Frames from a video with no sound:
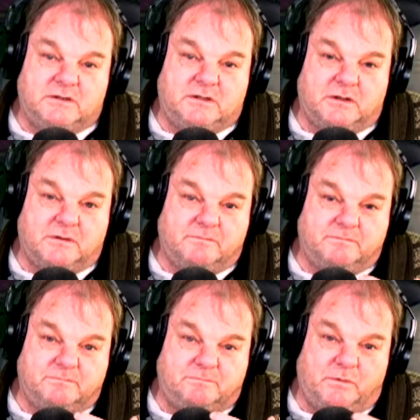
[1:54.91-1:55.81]
to
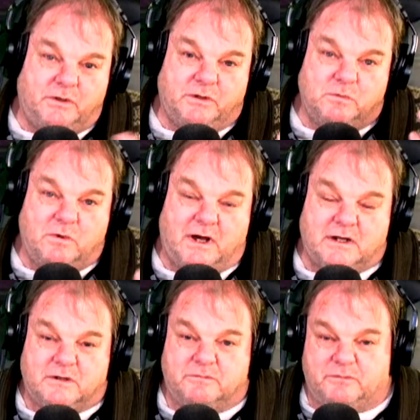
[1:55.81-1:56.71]
boil
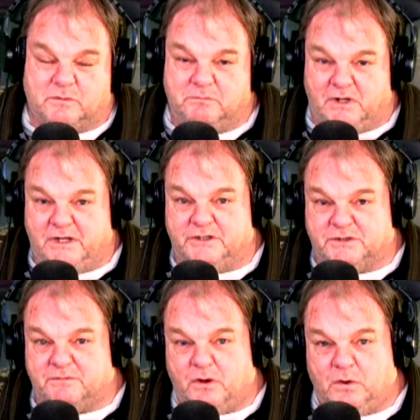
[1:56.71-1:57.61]
water for millions
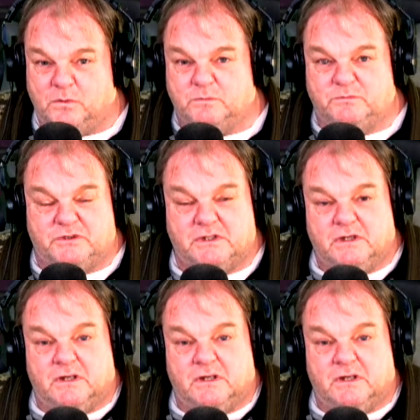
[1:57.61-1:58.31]
of homes,